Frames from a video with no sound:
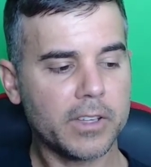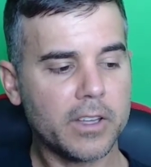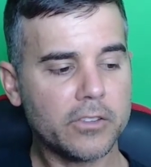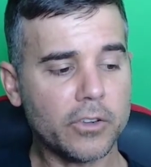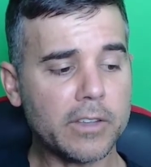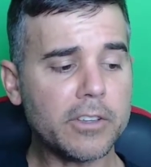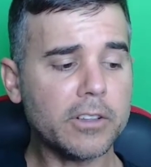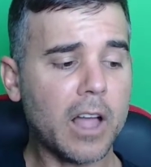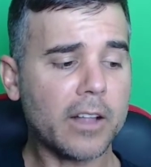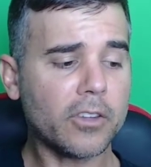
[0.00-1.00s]
So it gives you
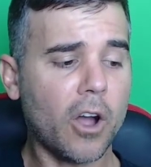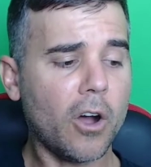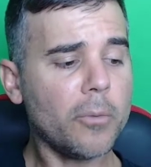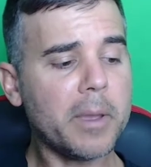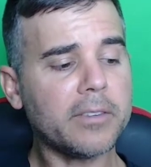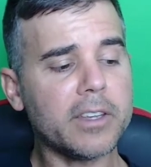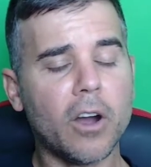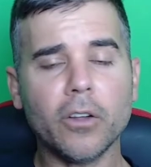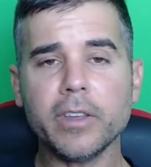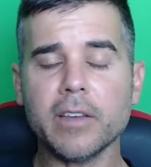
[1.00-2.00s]
lots of basically
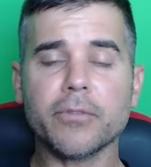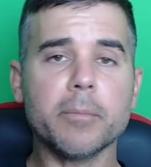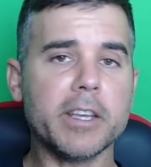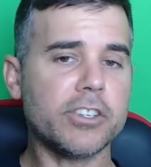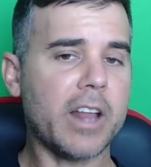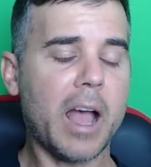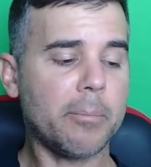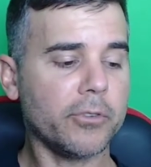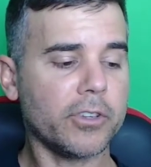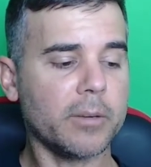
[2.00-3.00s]
all the information
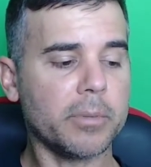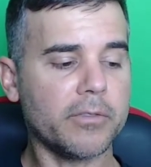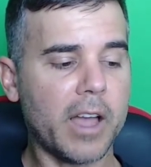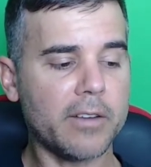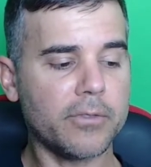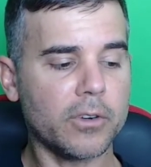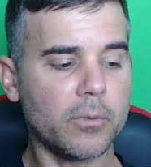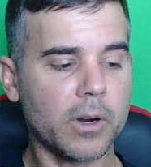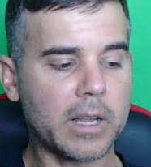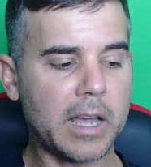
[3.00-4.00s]
Apple's going to provide for a
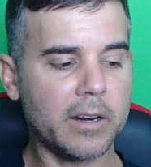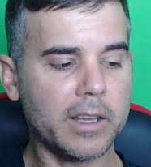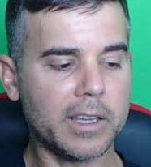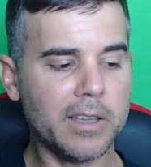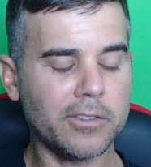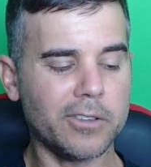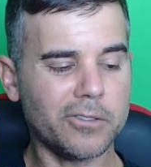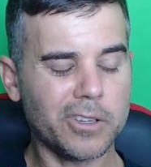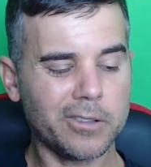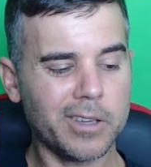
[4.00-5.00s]
workout, it gives you.
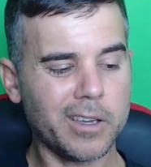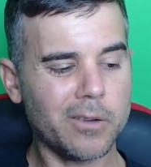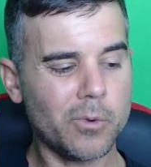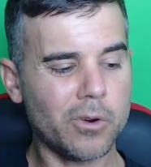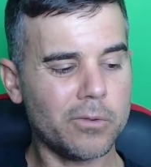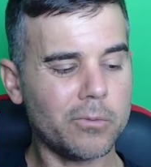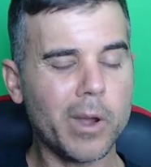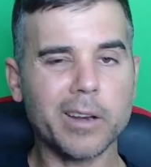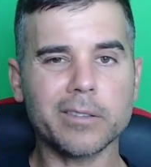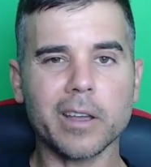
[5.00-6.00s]
So you're thinking, well,
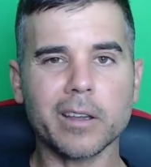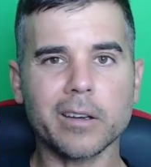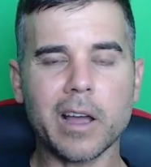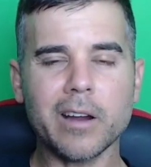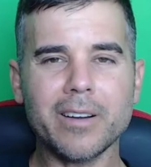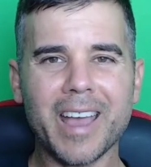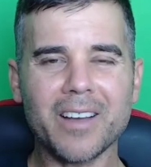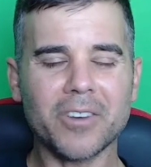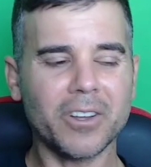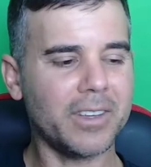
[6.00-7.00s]
wait a second. I already
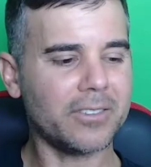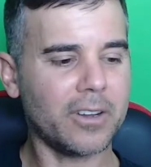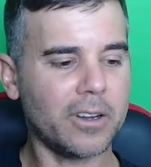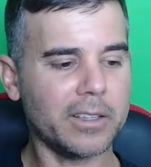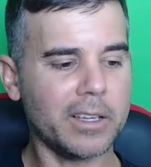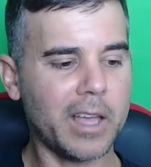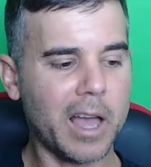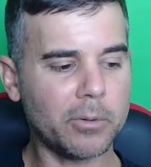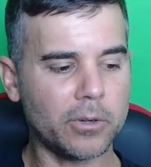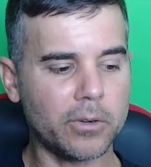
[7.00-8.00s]
have all this on the
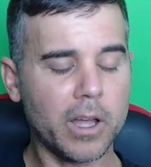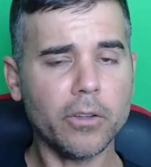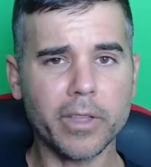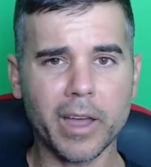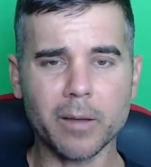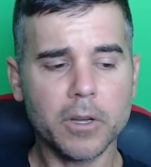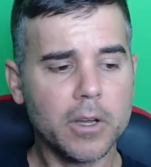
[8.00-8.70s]
Apple Health app.